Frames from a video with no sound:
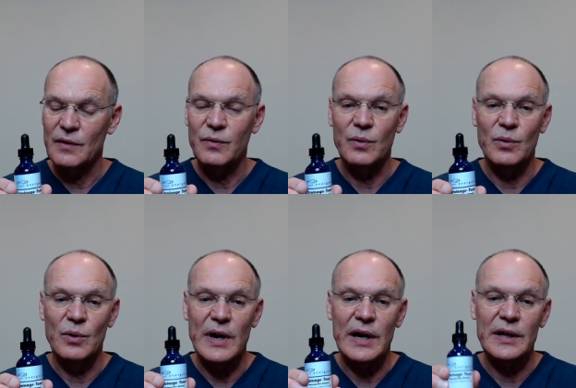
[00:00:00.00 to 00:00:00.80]

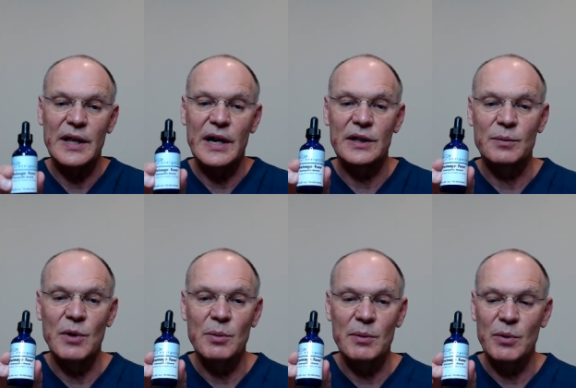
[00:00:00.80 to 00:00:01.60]
we're out of that at the
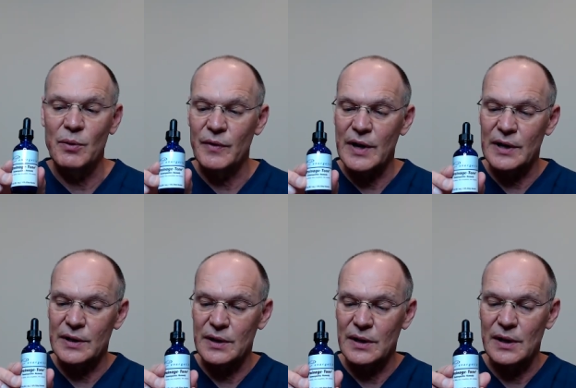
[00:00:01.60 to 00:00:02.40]
moment, but we've got
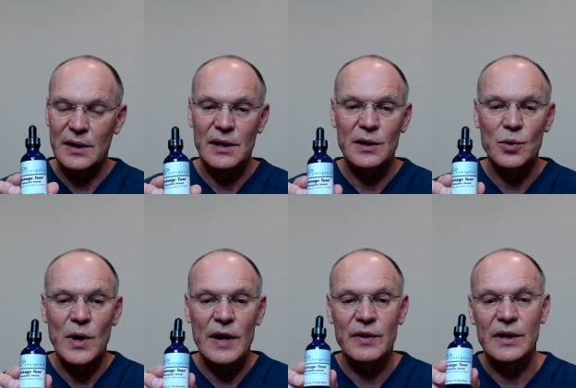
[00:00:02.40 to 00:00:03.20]
it
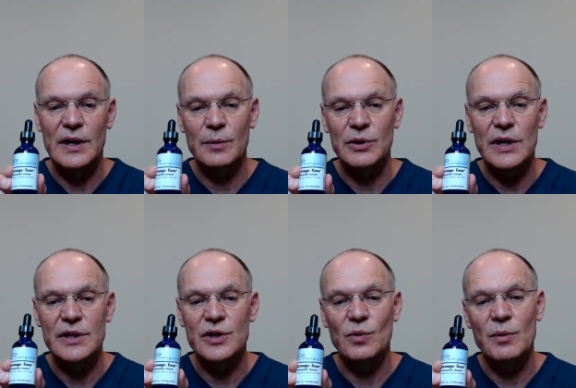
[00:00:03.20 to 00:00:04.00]
arriving in a couple days,
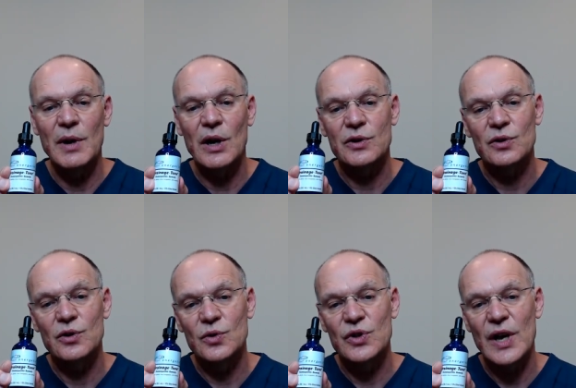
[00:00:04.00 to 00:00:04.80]
so we may also
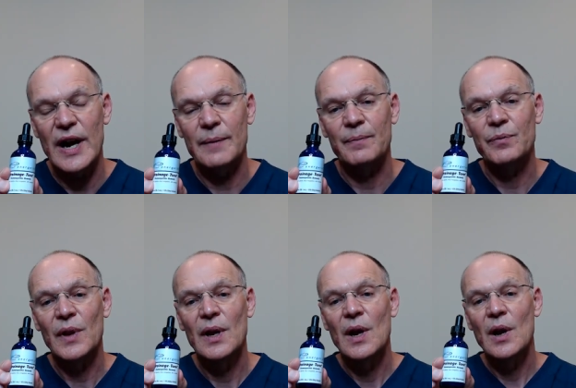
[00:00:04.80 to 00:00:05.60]
use that.
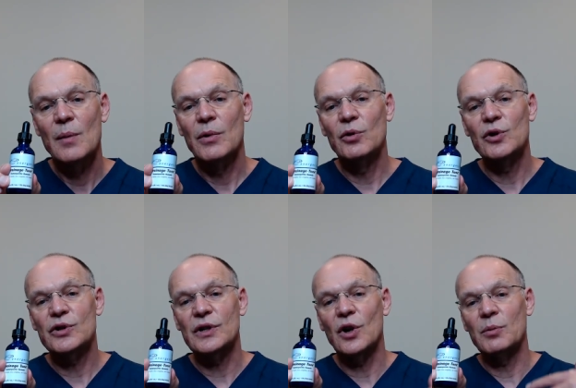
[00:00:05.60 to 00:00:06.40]
We're
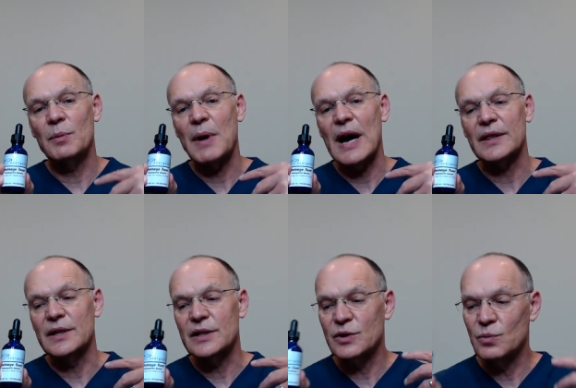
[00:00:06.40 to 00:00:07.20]
using
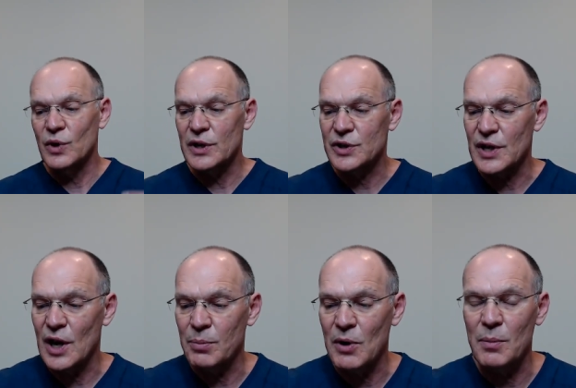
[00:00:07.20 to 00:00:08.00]
homeopathics, which
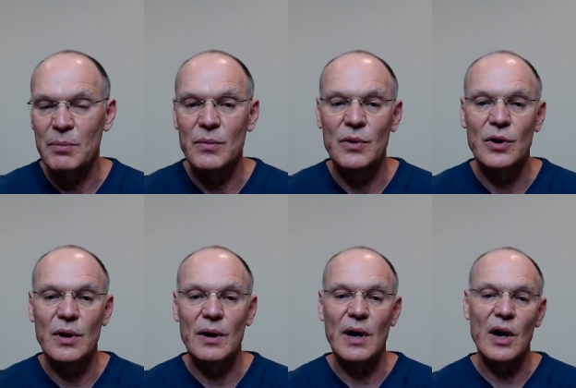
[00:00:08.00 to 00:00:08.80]
help
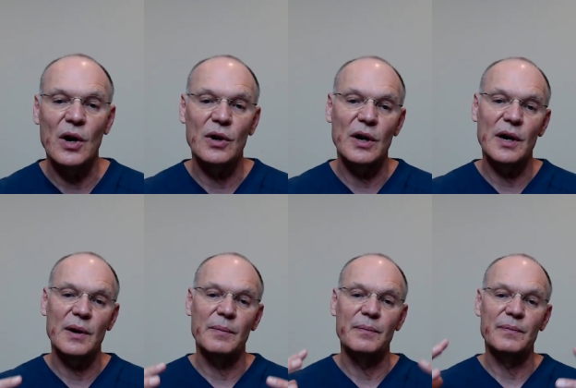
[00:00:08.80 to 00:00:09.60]

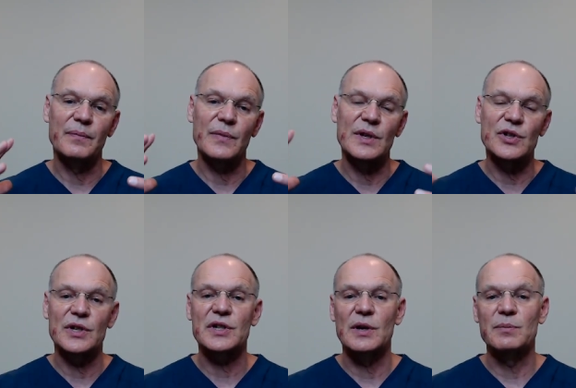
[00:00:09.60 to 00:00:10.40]
our
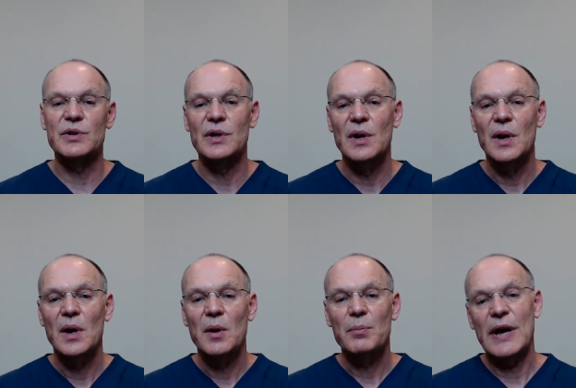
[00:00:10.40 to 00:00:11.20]
systems
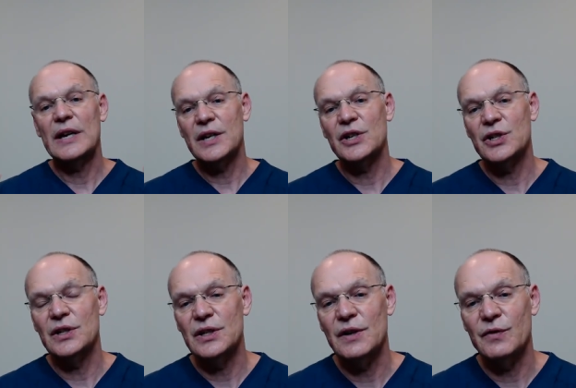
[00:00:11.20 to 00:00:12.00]
pay attention
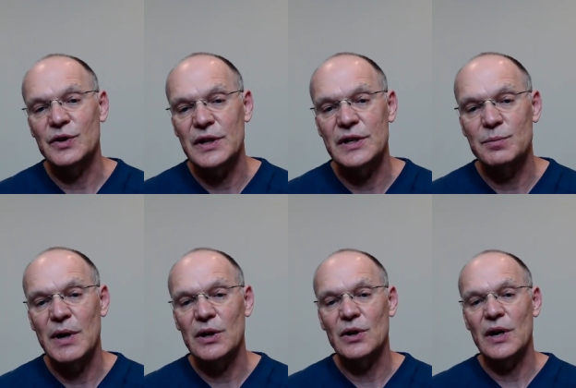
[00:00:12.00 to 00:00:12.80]
to different things
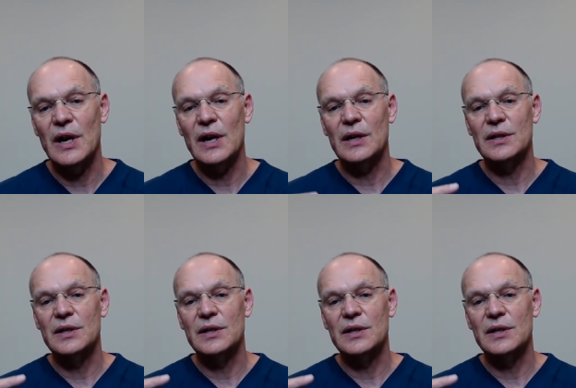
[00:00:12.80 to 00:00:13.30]
better and